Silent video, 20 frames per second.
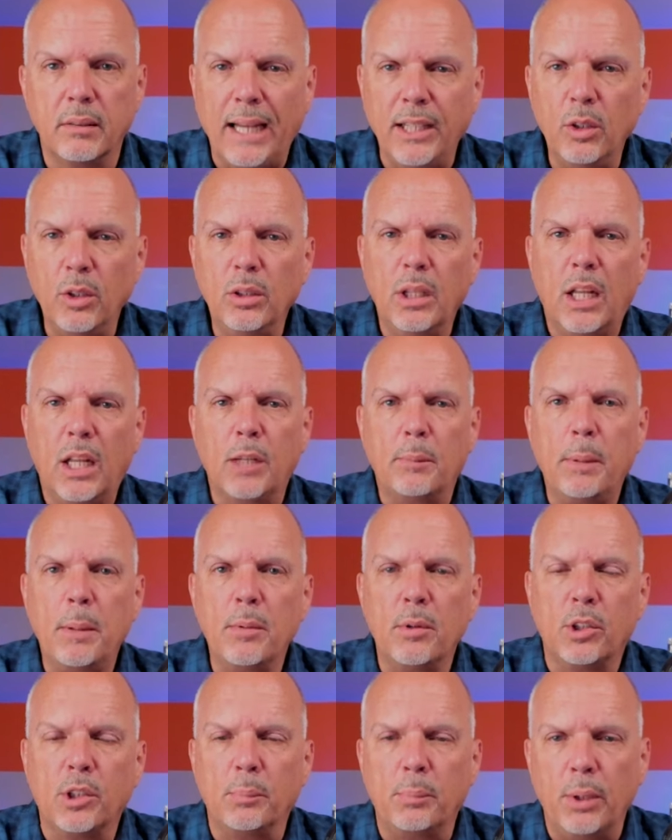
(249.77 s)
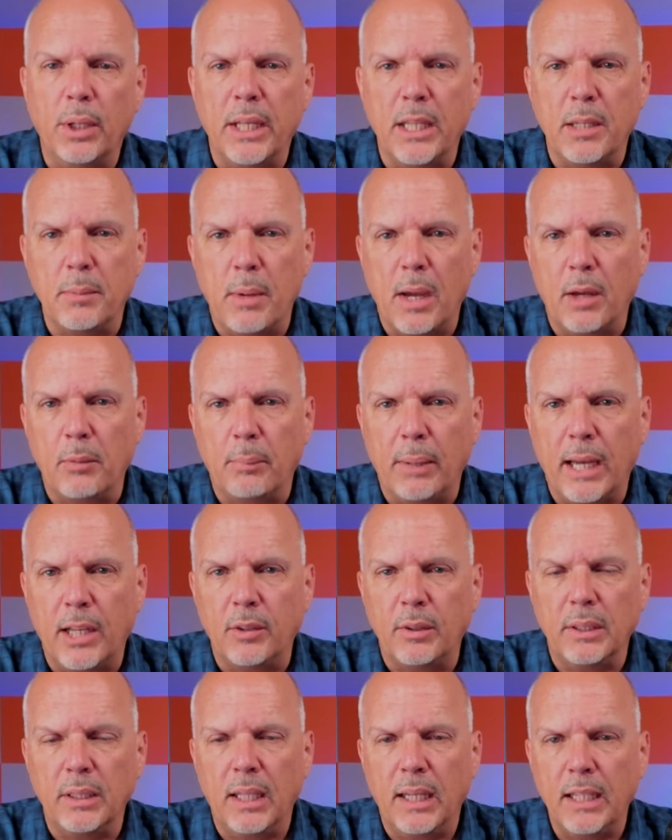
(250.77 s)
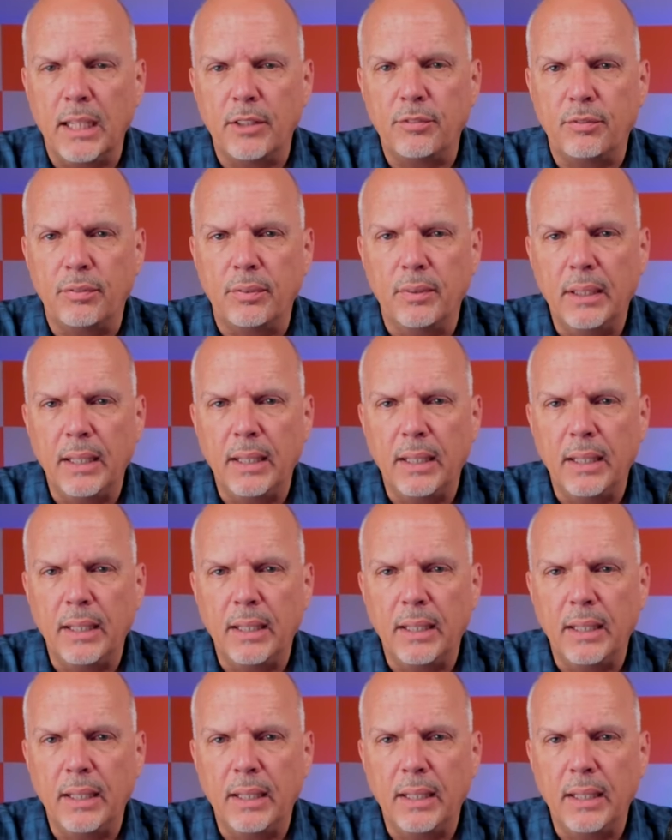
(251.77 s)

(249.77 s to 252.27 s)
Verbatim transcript: I know a lot of people complain about battery life,